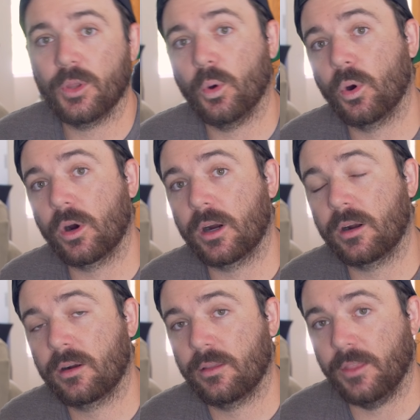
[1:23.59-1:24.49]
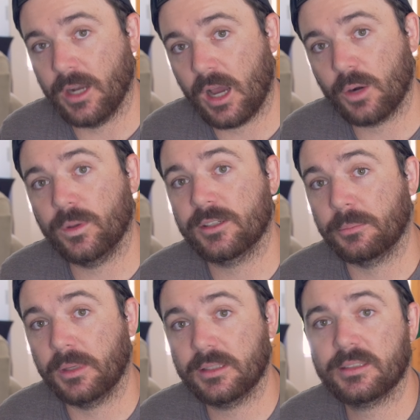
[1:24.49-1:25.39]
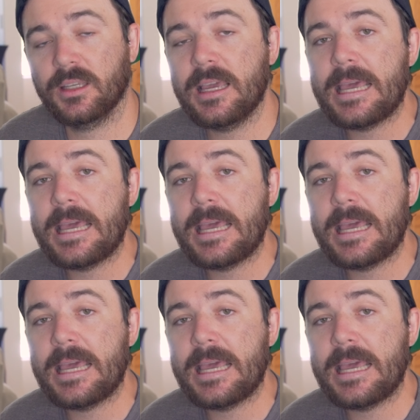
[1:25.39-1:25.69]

or the non-winter months.